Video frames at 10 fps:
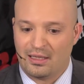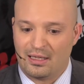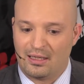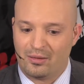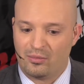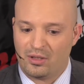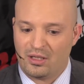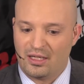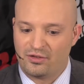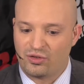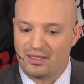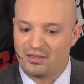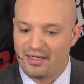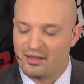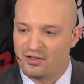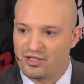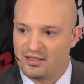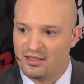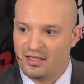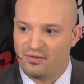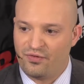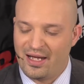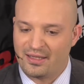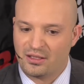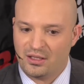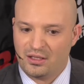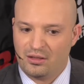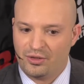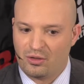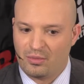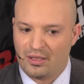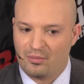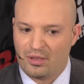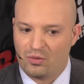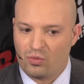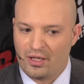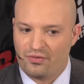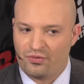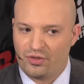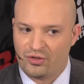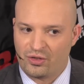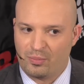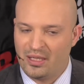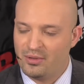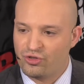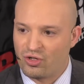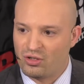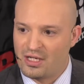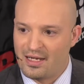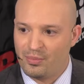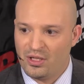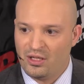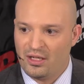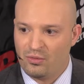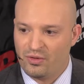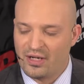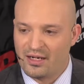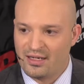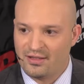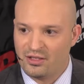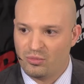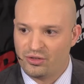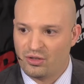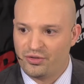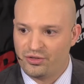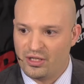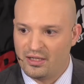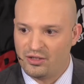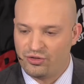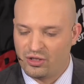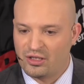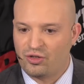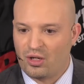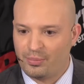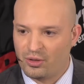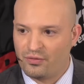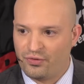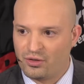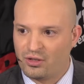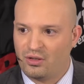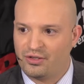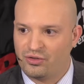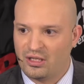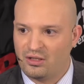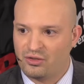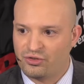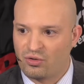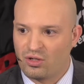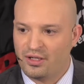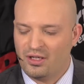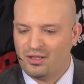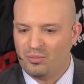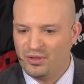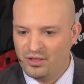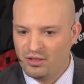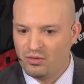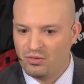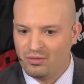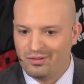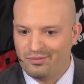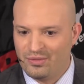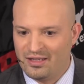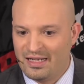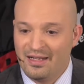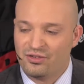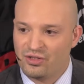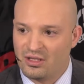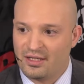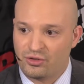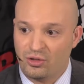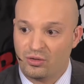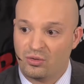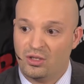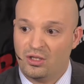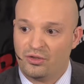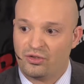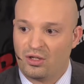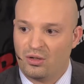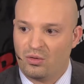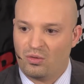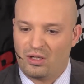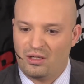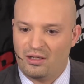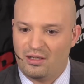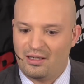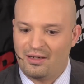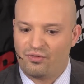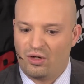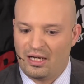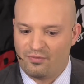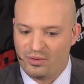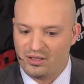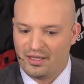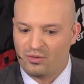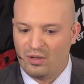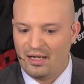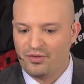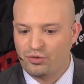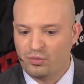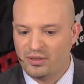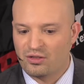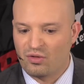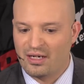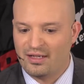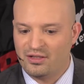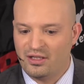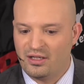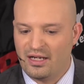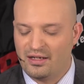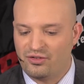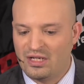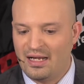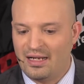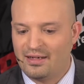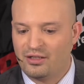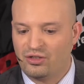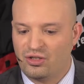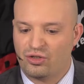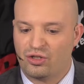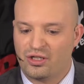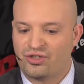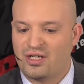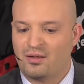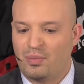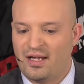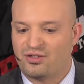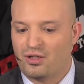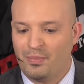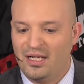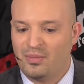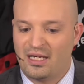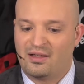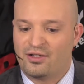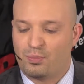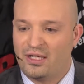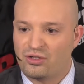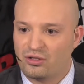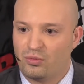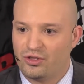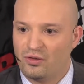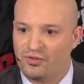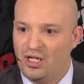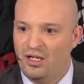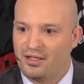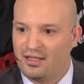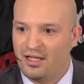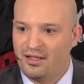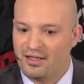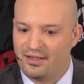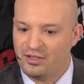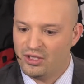Um, and so I like this idea. In fact, you know, my, my wife, there's a baby journal app, mm. and we've got a nineteen-month-old, and, and it's like you upload a photo and you tell a little sure. story. But you know, that ends at like two. So yeah. I've I've been like, wow, this would be a great idea, and it's not, and it could extend past a baby, and that's basically what you've done. I like sure. that.